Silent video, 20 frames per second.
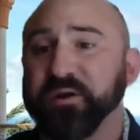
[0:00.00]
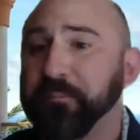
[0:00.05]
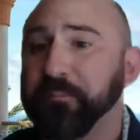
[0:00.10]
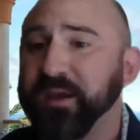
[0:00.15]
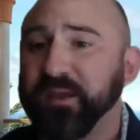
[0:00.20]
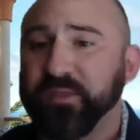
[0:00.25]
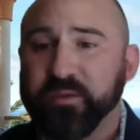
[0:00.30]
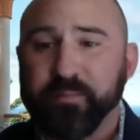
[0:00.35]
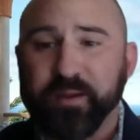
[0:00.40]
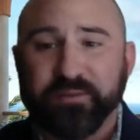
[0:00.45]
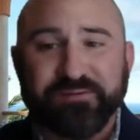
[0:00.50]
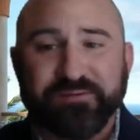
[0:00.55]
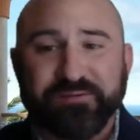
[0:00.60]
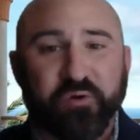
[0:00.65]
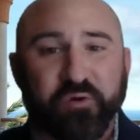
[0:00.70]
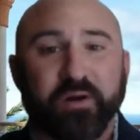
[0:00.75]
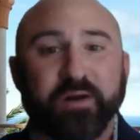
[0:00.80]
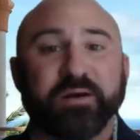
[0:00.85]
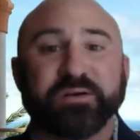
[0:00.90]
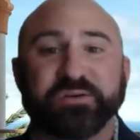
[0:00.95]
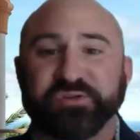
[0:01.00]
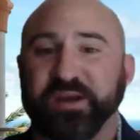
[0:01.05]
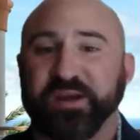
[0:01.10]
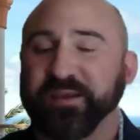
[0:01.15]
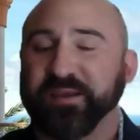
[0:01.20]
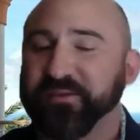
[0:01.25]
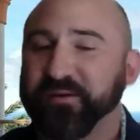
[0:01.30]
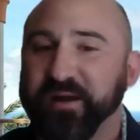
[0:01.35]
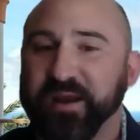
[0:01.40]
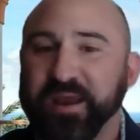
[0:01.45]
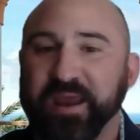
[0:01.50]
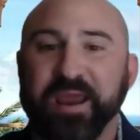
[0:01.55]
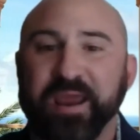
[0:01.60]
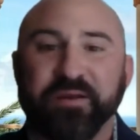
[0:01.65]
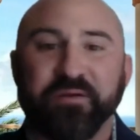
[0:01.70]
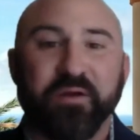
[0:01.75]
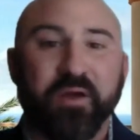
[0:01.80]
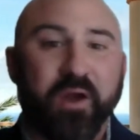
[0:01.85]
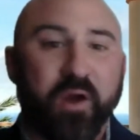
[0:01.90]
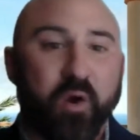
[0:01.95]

meet them at the door, shake their hand,